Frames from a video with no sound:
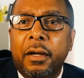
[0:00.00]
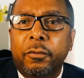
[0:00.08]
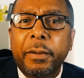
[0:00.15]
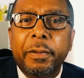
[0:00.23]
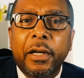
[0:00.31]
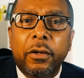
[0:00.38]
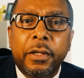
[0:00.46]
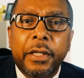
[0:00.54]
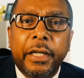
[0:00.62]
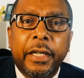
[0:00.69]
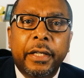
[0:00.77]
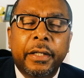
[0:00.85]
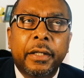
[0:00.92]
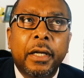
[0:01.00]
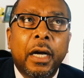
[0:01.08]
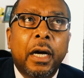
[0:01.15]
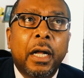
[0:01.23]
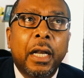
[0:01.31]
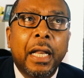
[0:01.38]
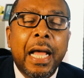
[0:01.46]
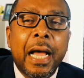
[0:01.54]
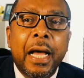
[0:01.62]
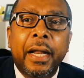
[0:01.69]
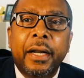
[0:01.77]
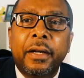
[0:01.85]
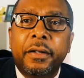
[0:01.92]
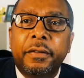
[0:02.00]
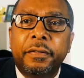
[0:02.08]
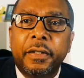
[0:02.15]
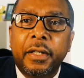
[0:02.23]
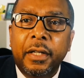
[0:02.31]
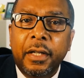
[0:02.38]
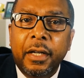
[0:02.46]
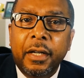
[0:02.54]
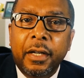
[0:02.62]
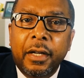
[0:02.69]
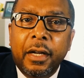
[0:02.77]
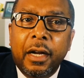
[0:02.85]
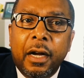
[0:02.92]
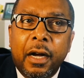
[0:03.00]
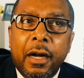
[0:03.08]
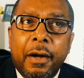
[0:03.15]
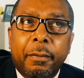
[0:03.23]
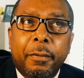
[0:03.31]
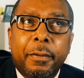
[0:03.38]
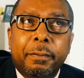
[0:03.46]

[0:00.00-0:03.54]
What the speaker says: We've been getting a lot of